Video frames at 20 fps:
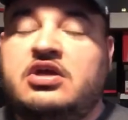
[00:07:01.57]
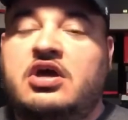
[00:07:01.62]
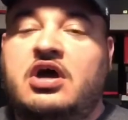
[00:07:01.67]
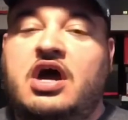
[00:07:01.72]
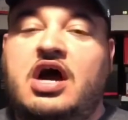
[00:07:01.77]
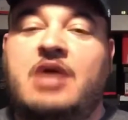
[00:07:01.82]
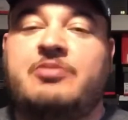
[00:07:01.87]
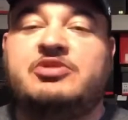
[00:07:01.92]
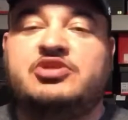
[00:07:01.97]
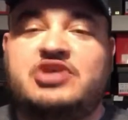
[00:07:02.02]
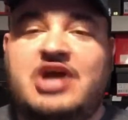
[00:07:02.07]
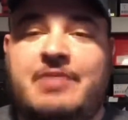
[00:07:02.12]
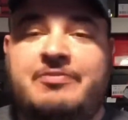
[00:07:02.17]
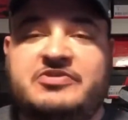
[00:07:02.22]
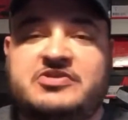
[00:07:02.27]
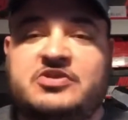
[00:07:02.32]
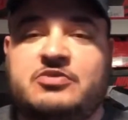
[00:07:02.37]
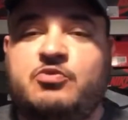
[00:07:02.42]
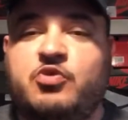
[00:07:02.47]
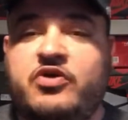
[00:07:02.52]
I'll be
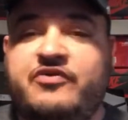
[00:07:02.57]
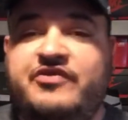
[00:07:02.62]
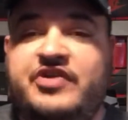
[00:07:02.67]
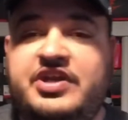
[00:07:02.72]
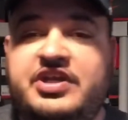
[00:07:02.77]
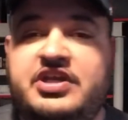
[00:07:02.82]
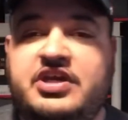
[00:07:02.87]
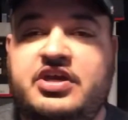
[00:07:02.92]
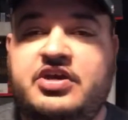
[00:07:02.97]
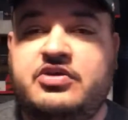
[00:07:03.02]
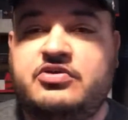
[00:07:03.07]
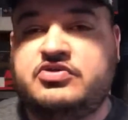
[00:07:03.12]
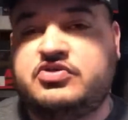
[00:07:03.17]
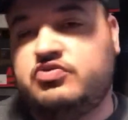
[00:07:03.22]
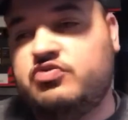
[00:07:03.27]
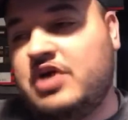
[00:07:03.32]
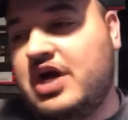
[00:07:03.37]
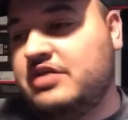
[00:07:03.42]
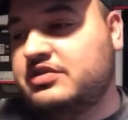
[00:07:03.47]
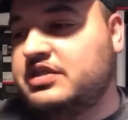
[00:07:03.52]
dropping some more videos
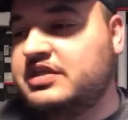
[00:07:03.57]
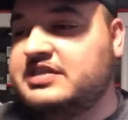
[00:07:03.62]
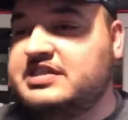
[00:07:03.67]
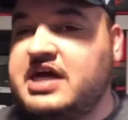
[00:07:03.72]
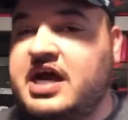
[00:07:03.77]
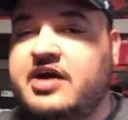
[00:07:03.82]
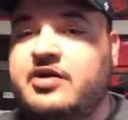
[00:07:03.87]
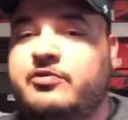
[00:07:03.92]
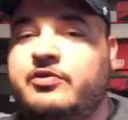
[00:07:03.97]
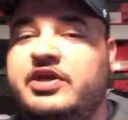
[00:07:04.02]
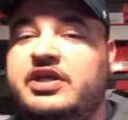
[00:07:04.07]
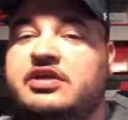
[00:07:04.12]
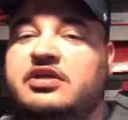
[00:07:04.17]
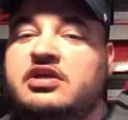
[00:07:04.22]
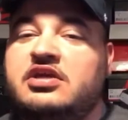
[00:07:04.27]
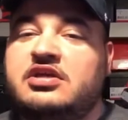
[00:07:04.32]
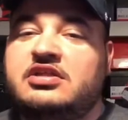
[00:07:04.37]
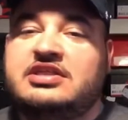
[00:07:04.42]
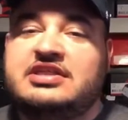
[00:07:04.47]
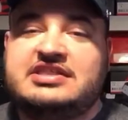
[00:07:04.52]
throughout the entire week.
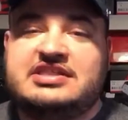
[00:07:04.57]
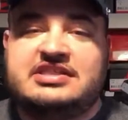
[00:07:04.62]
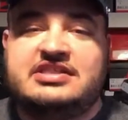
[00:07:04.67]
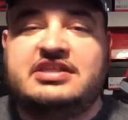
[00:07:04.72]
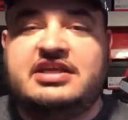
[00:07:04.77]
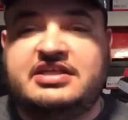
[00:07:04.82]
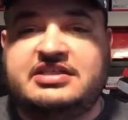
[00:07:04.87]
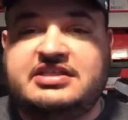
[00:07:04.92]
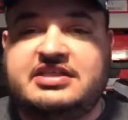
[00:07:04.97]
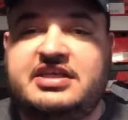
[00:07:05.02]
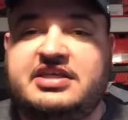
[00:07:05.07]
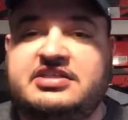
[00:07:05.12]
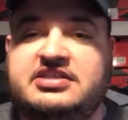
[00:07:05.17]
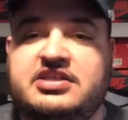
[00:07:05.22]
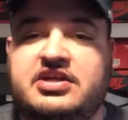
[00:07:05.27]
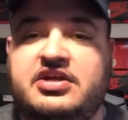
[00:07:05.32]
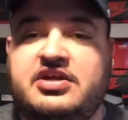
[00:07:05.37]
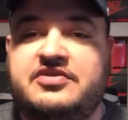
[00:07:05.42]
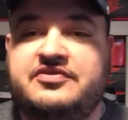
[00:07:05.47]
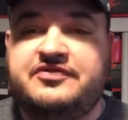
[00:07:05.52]
This is Nick's Kicks
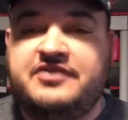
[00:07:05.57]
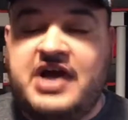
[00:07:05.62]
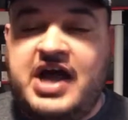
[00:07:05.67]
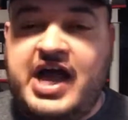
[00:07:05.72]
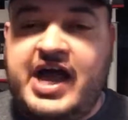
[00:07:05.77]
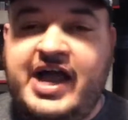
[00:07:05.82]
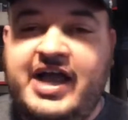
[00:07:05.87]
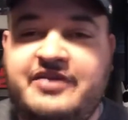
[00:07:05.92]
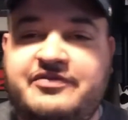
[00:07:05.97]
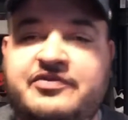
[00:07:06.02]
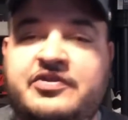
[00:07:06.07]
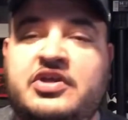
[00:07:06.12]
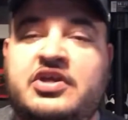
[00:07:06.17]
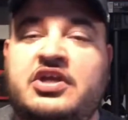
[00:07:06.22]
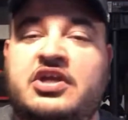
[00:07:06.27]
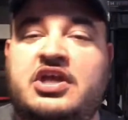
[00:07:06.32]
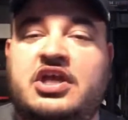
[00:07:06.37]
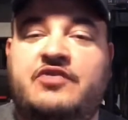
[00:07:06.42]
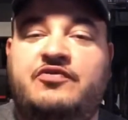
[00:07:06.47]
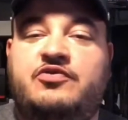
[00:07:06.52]
35.
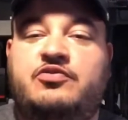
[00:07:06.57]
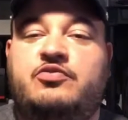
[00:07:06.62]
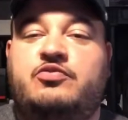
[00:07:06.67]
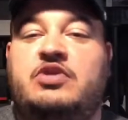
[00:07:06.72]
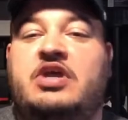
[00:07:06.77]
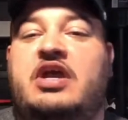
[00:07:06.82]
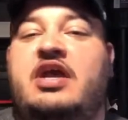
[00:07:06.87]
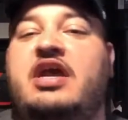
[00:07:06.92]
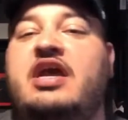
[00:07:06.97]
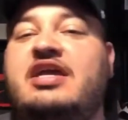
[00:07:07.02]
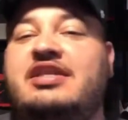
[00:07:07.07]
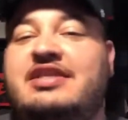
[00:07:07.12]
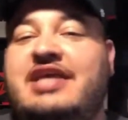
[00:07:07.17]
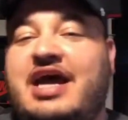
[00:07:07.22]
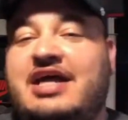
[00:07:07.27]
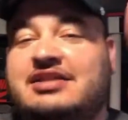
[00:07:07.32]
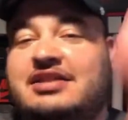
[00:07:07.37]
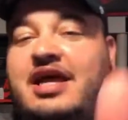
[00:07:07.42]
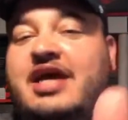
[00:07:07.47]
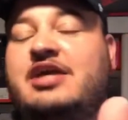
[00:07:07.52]
If you hit
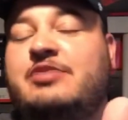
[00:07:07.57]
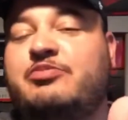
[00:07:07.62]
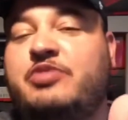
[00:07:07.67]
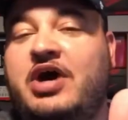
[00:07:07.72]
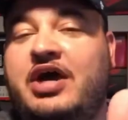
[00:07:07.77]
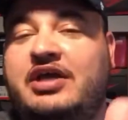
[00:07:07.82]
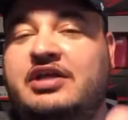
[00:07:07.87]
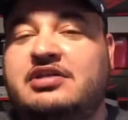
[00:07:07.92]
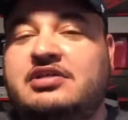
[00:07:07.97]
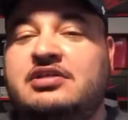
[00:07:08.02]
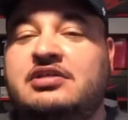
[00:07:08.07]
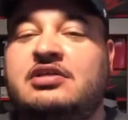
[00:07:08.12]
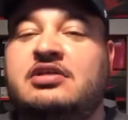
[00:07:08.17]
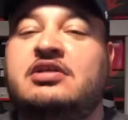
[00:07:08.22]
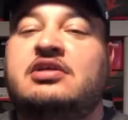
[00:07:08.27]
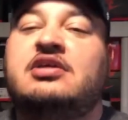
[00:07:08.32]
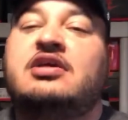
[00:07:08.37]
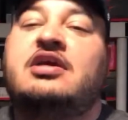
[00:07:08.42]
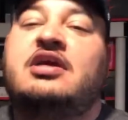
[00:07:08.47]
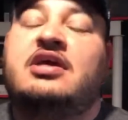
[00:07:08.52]
that like button,
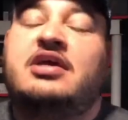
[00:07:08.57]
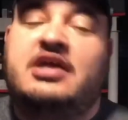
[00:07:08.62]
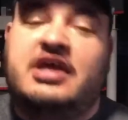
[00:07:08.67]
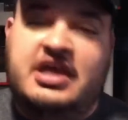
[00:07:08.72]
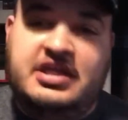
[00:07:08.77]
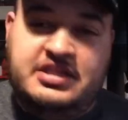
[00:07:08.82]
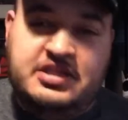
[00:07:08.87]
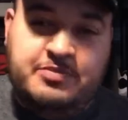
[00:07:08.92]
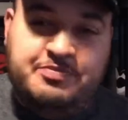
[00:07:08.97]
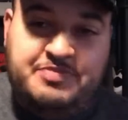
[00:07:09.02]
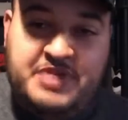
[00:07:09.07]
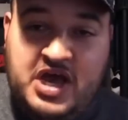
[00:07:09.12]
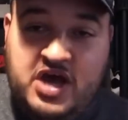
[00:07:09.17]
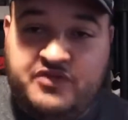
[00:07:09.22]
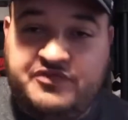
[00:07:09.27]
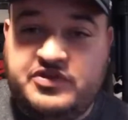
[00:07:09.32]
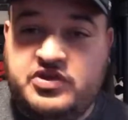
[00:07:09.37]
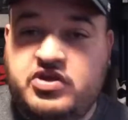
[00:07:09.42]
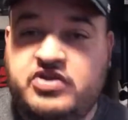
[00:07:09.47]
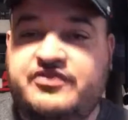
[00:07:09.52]
hit the bell
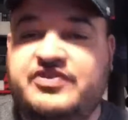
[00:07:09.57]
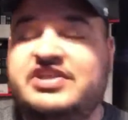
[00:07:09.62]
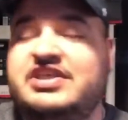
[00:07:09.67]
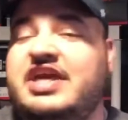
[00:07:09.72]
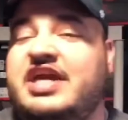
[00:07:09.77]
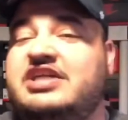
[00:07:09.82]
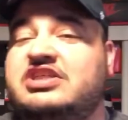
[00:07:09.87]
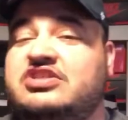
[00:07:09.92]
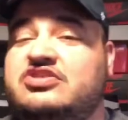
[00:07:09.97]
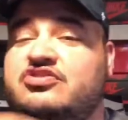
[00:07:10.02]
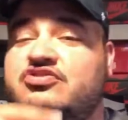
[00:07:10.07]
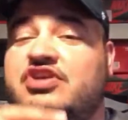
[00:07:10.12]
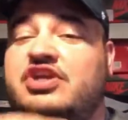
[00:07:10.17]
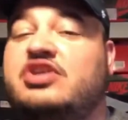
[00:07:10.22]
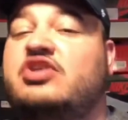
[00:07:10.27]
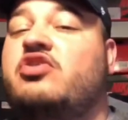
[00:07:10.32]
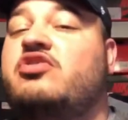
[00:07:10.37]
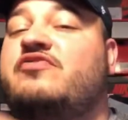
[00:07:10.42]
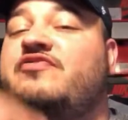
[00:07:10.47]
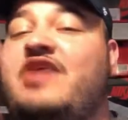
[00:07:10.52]
for notifications so you get
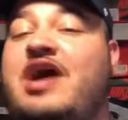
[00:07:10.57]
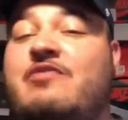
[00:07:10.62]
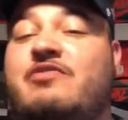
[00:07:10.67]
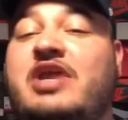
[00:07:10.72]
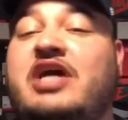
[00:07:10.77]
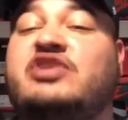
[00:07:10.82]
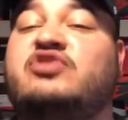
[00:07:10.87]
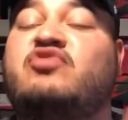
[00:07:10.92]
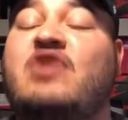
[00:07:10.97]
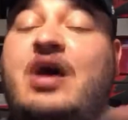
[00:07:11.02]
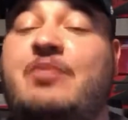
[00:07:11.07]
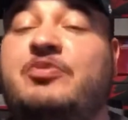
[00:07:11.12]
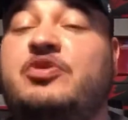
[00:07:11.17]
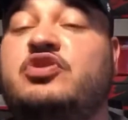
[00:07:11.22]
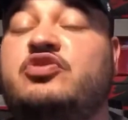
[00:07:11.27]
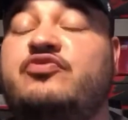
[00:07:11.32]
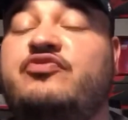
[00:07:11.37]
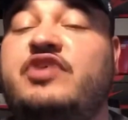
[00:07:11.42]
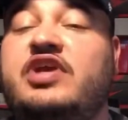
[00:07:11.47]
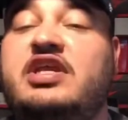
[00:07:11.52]
notified when I drop a
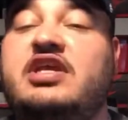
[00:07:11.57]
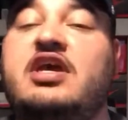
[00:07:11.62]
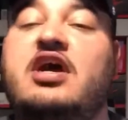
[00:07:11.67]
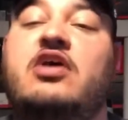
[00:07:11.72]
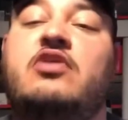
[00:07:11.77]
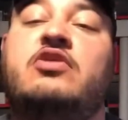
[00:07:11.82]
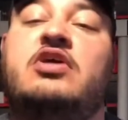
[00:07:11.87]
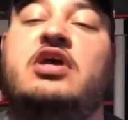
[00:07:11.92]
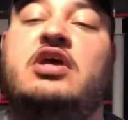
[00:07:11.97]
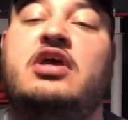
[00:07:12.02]
new video.